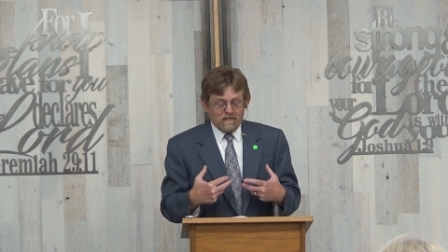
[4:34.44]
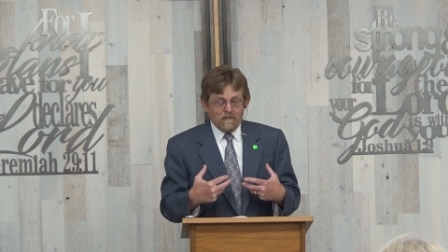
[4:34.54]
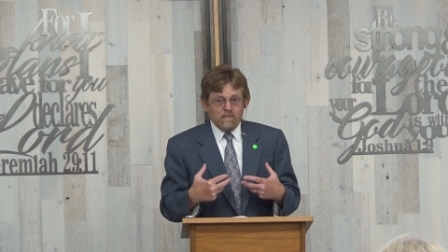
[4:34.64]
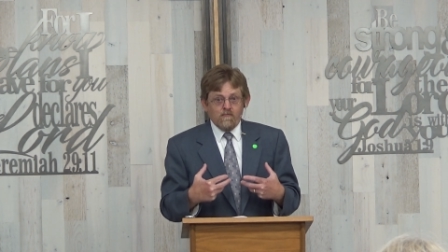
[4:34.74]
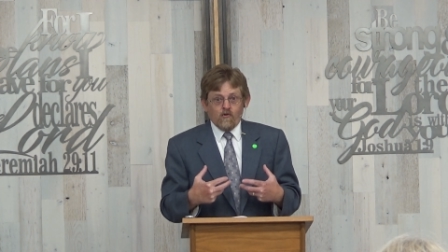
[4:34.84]
A
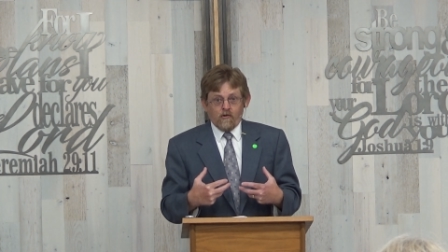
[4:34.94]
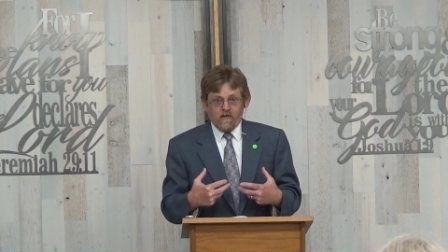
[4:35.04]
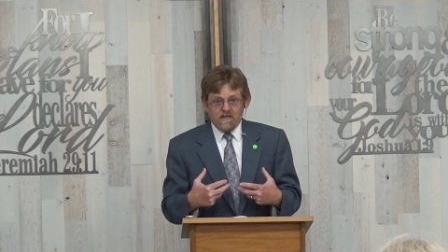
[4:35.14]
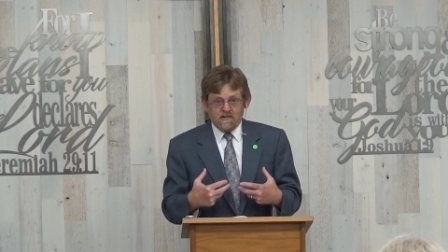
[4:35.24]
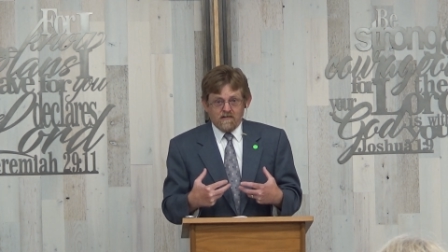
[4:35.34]
little bit more
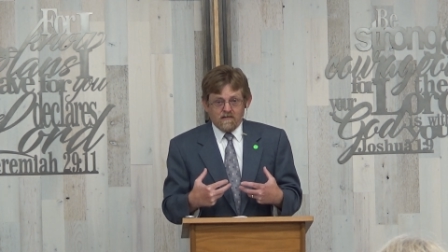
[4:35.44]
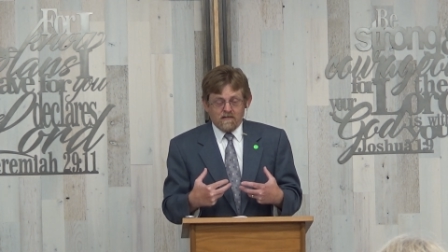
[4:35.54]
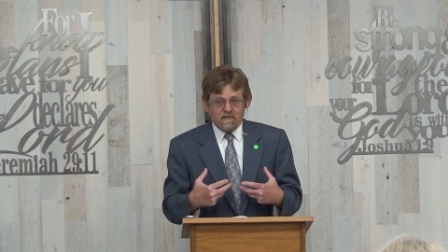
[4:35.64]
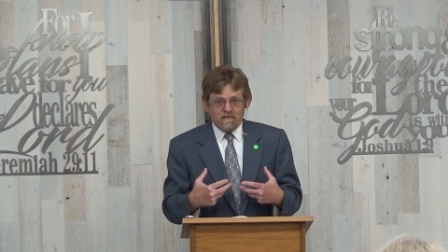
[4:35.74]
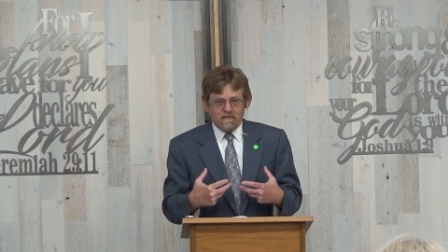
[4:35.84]

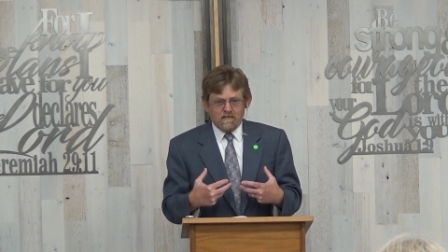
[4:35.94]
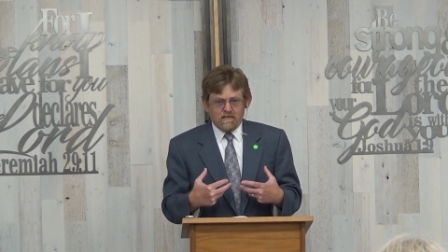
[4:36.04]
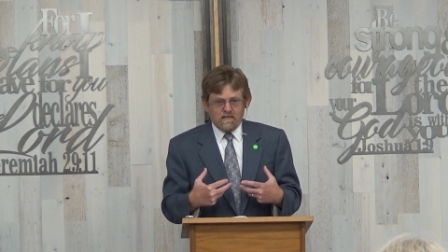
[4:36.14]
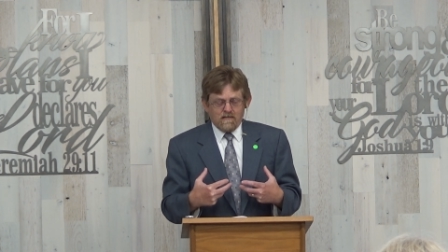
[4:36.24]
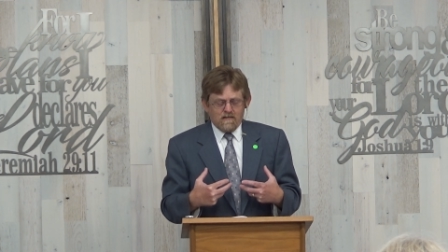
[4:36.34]
gracious?
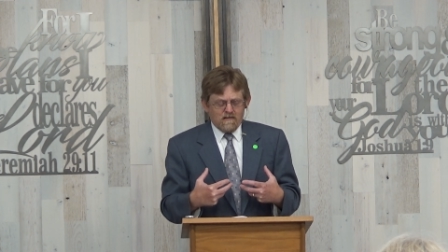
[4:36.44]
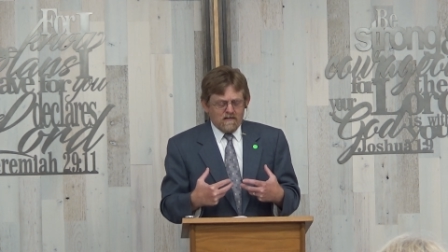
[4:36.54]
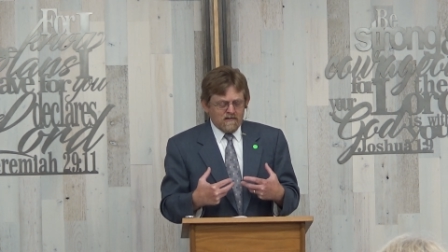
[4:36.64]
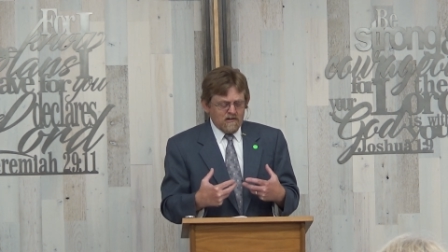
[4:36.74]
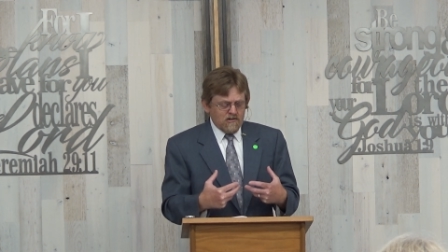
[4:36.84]

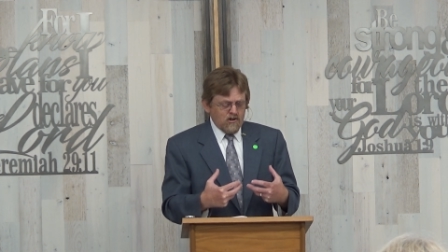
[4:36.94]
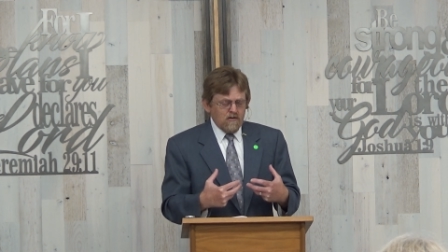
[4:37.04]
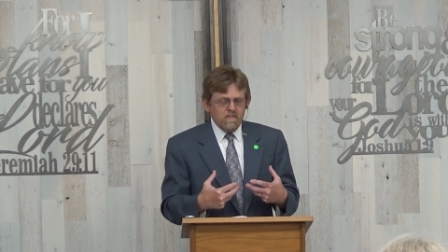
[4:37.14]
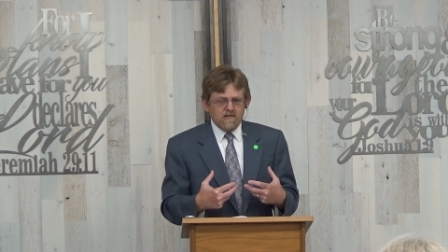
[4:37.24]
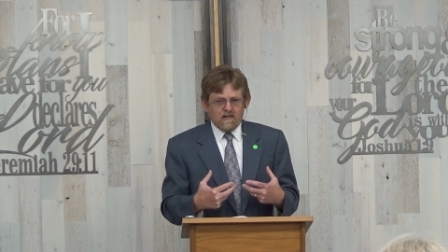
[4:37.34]
You see,
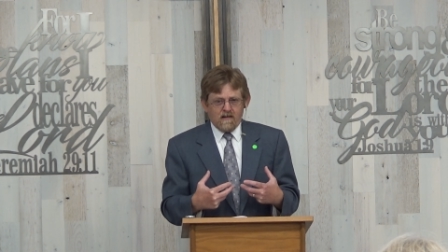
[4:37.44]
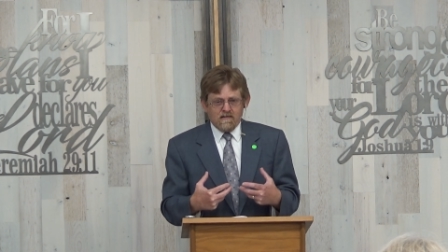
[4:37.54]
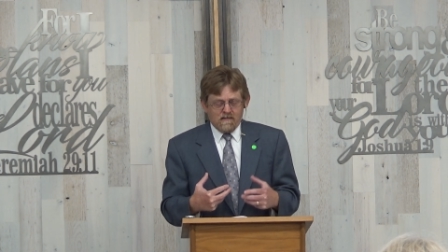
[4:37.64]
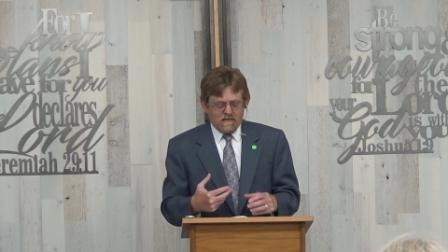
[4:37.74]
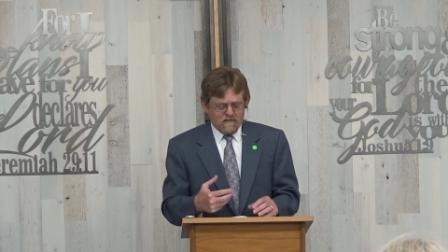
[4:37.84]
Job is
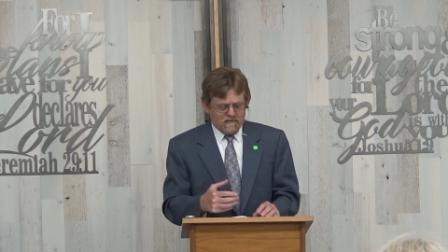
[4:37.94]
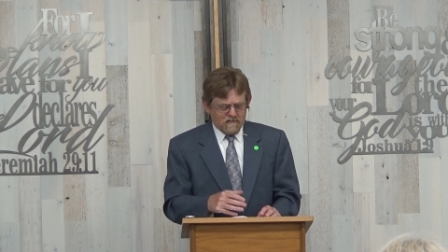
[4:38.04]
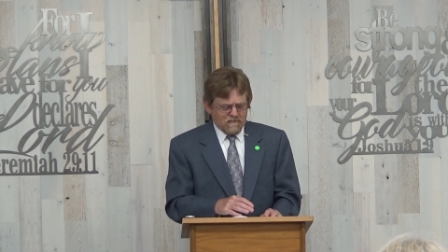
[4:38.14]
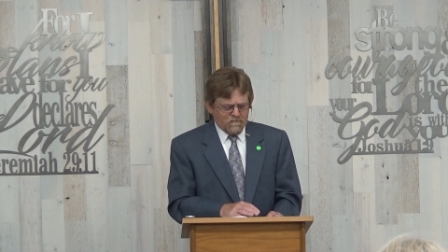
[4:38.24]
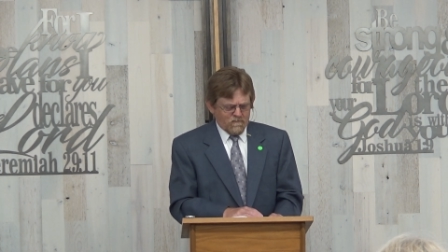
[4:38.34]
like
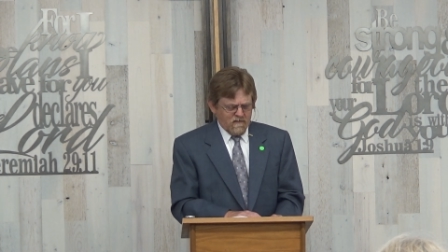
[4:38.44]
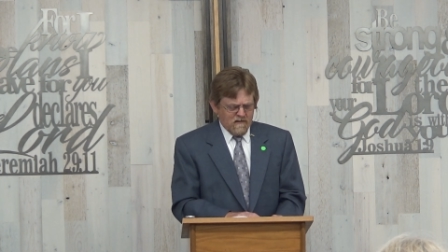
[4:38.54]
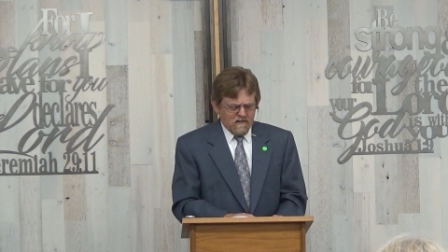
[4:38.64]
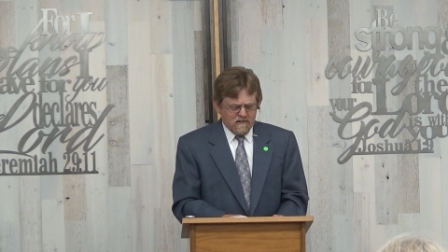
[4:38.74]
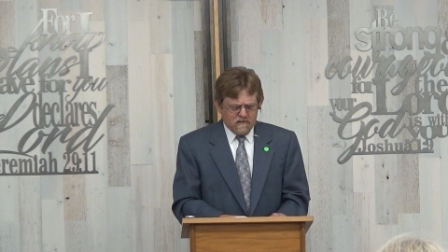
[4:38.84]
us,
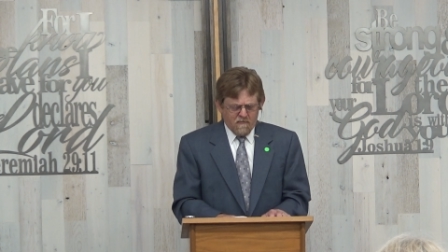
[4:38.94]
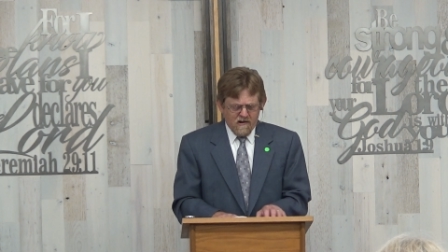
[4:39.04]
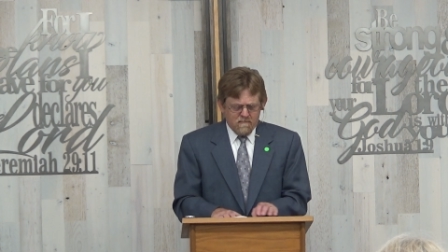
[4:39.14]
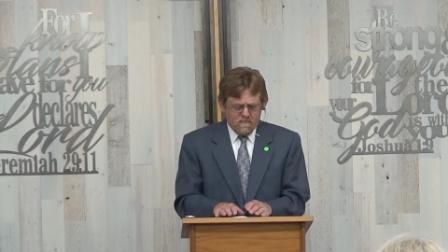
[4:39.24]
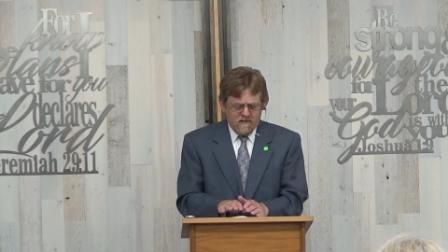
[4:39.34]

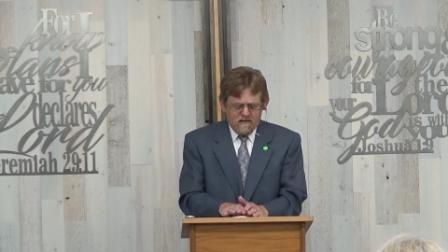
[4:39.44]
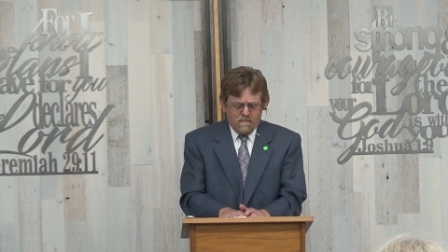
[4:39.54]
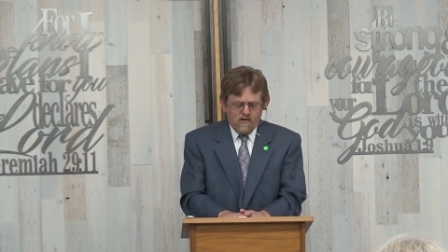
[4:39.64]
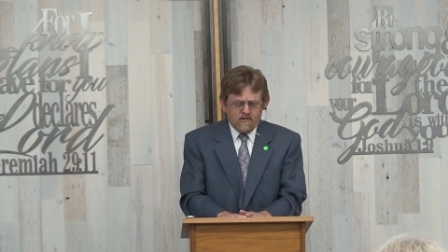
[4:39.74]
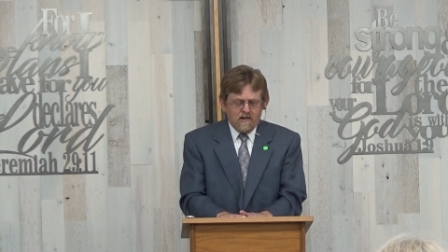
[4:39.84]
despite being the
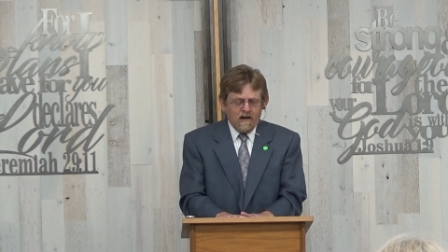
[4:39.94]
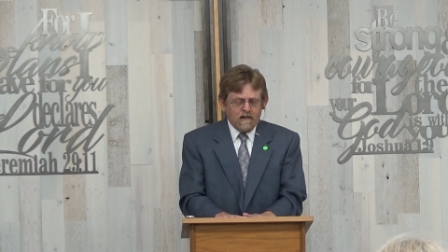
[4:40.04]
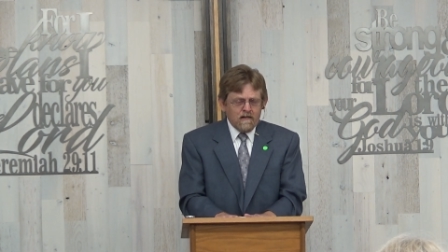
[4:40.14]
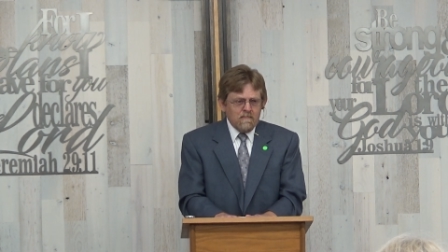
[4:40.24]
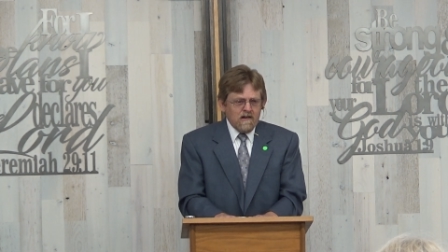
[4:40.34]
most
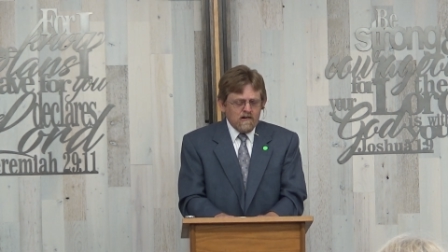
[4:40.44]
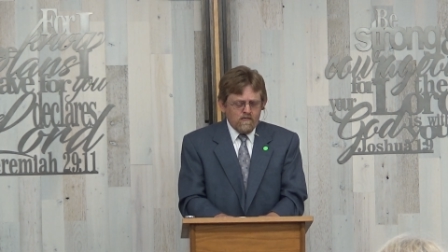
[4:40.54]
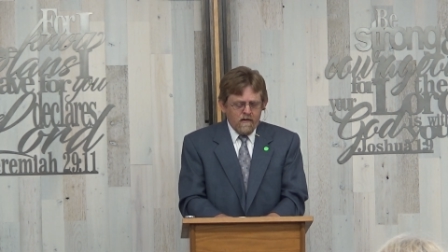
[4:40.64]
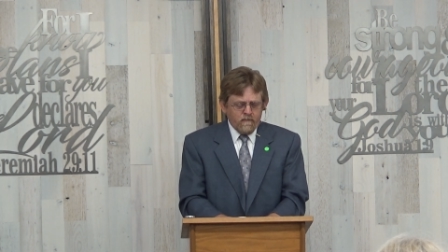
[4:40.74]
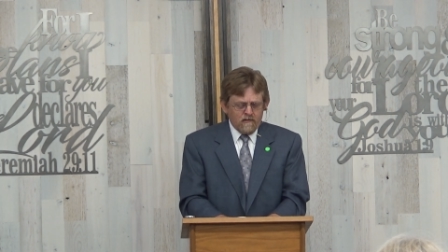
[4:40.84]
godly man
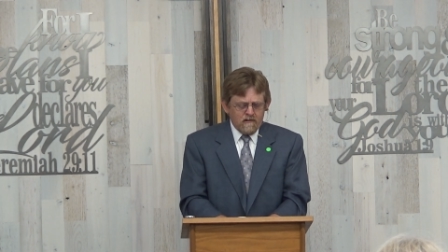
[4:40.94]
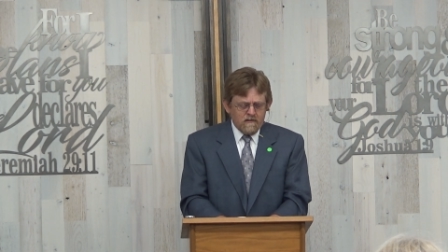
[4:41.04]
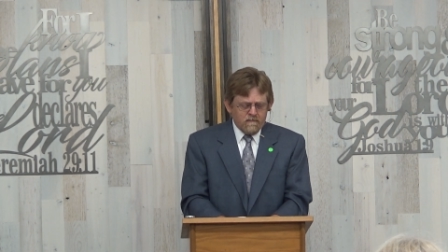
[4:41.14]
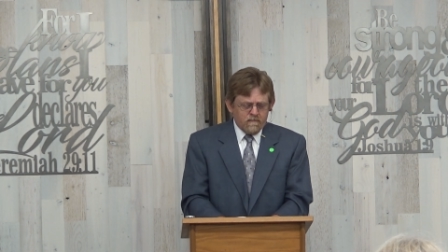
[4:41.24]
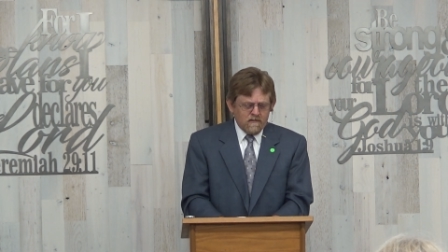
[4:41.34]
who ever
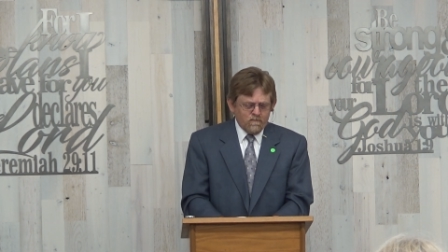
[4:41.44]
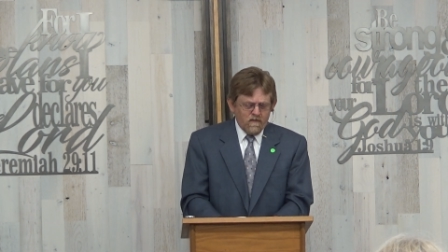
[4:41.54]
lived.